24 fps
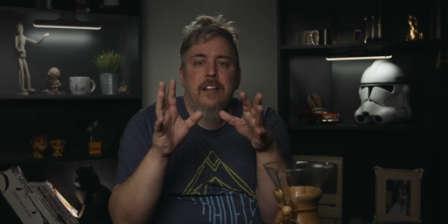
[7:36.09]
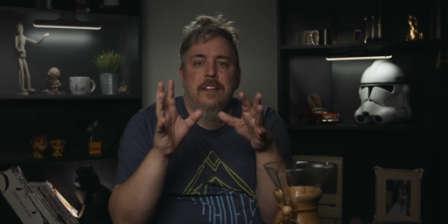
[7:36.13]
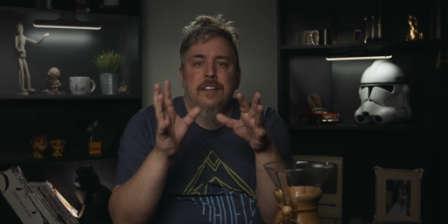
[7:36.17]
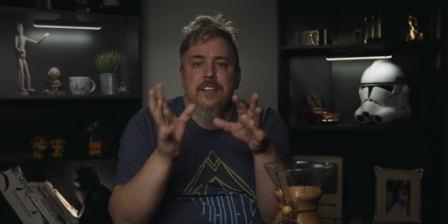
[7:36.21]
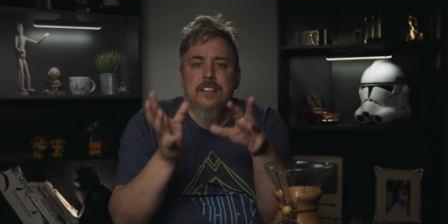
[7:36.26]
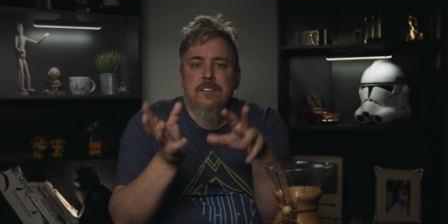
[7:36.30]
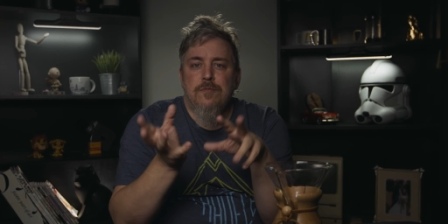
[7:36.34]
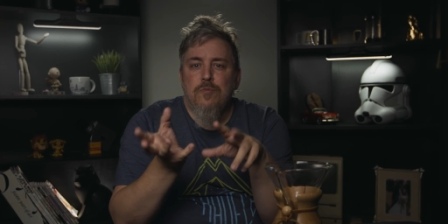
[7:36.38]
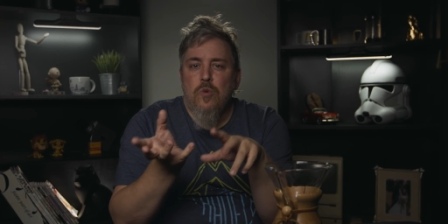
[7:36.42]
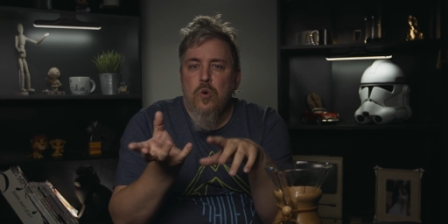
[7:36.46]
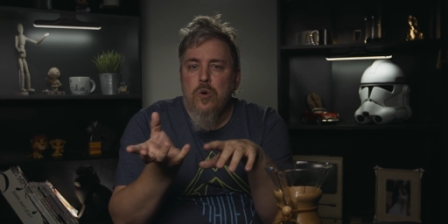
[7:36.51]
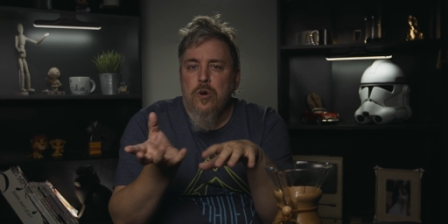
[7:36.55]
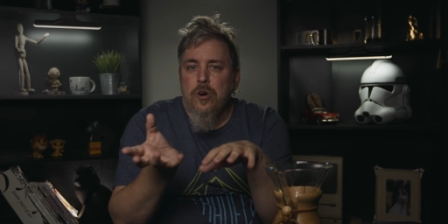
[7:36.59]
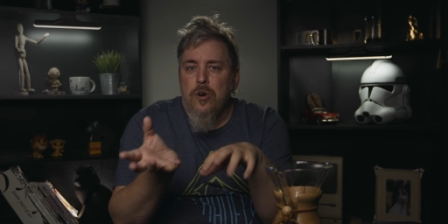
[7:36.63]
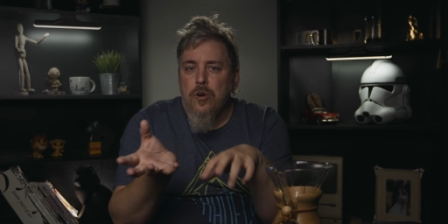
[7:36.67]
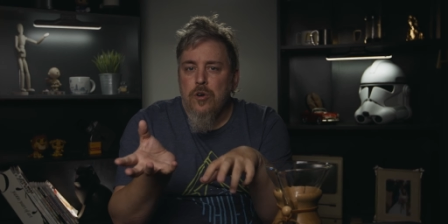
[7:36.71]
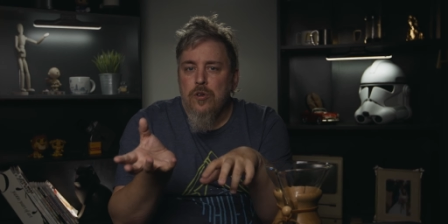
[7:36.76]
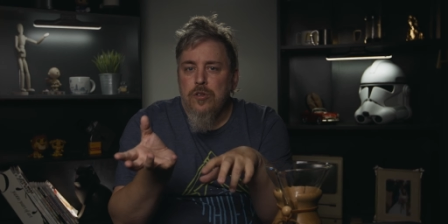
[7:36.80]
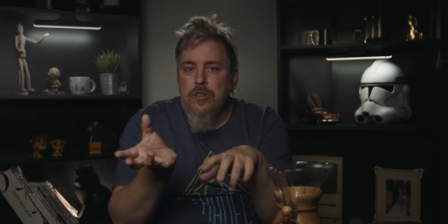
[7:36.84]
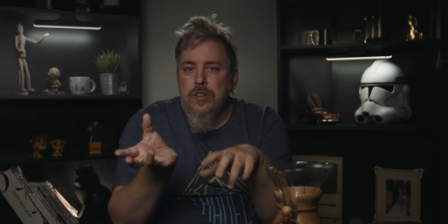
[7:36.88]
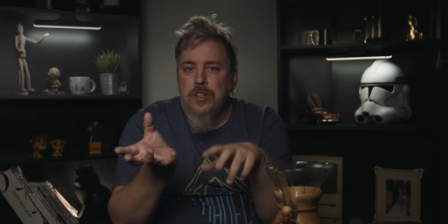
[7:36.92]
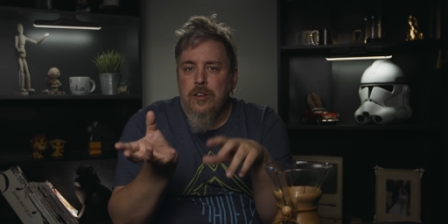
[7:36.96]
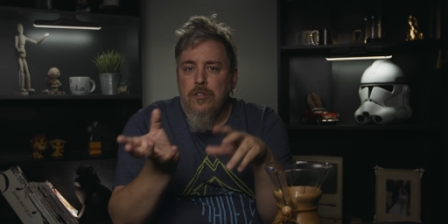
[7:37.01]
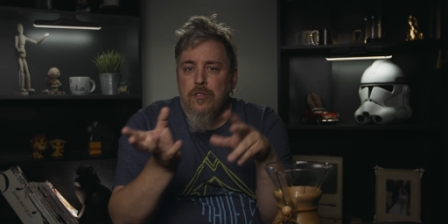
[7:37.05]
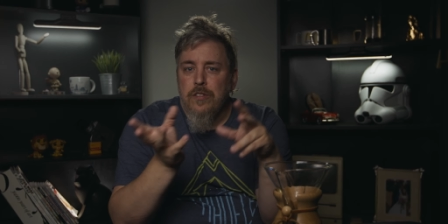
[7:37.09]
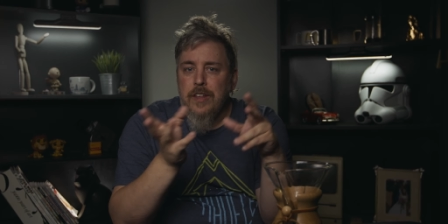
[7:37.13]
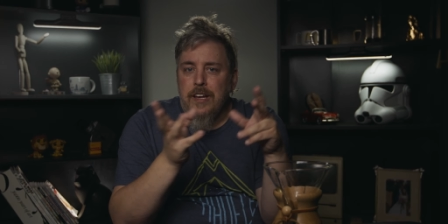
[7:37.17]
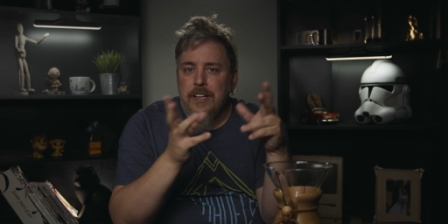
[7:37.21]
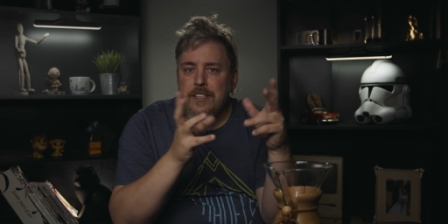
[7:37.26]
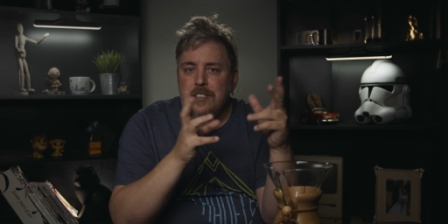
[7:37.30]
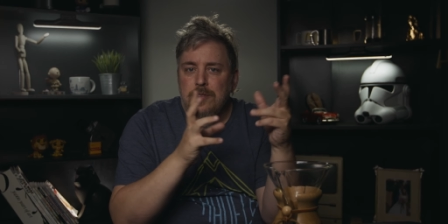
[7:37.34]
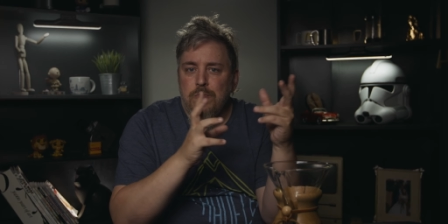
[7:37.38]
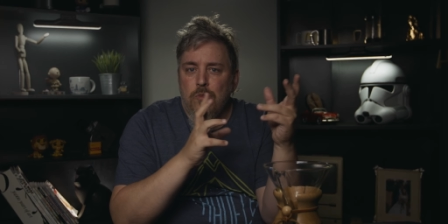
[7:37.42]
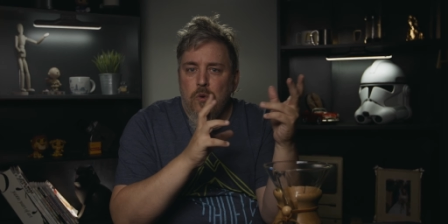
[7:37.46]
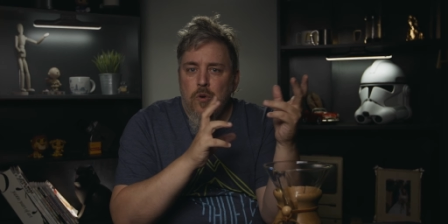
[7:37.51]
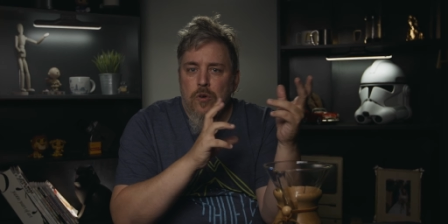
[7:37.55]
that's more earthy, or
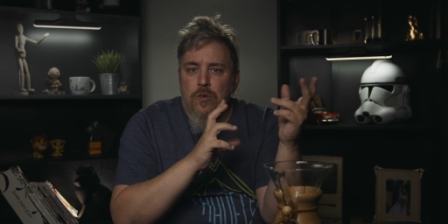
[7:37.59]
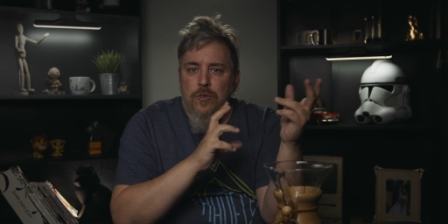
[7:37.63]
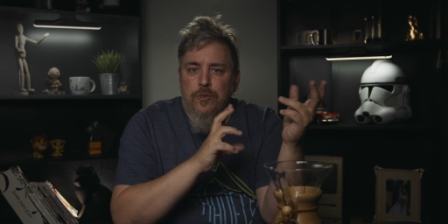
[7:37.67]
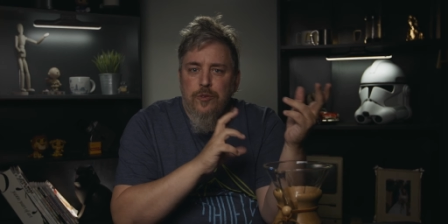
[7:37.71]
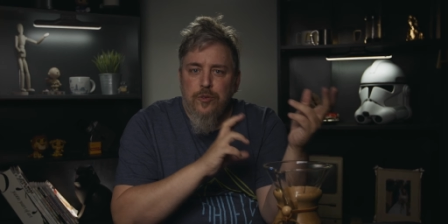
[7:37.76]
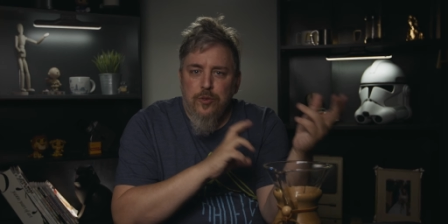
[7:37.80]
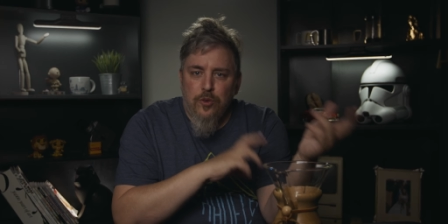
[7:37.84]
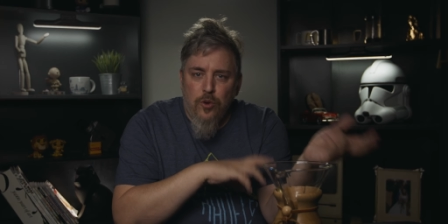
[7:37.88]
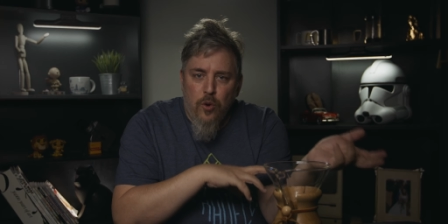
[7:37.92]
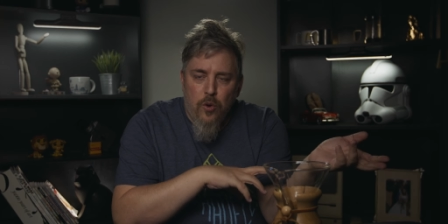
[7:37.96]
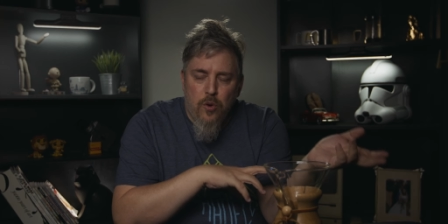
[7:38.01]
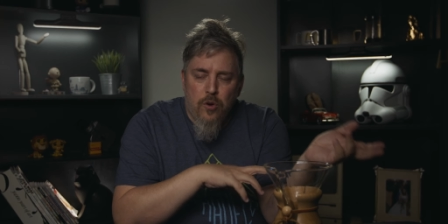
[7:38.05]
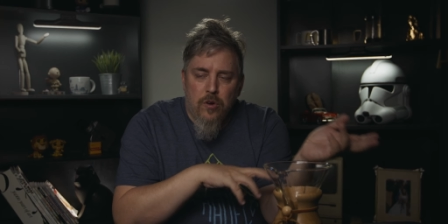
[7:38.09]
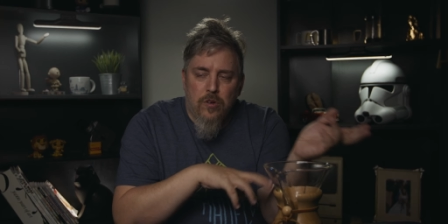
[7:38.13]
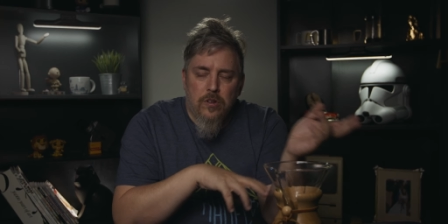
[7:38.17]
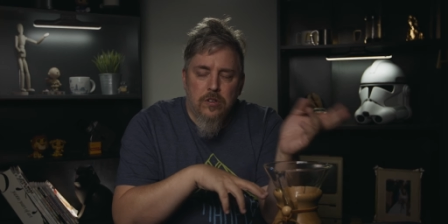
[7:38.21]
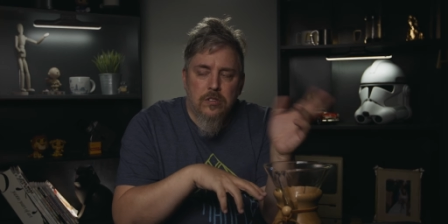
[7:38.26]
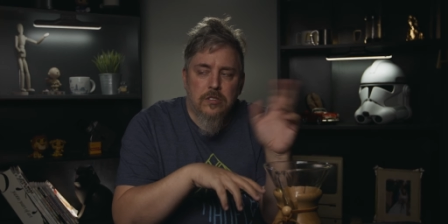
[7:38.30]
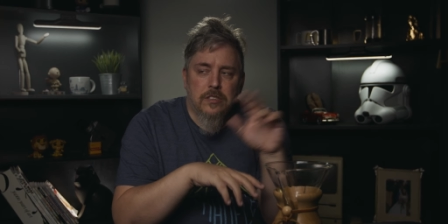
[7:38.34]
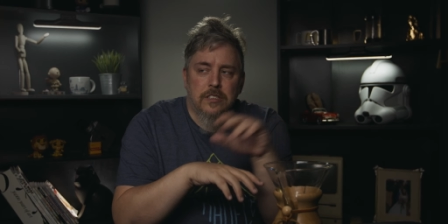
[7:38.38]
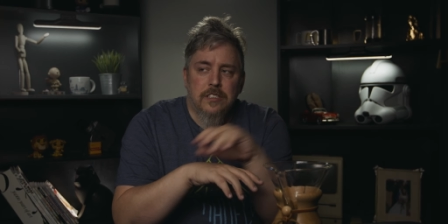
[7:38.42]
that's more floral.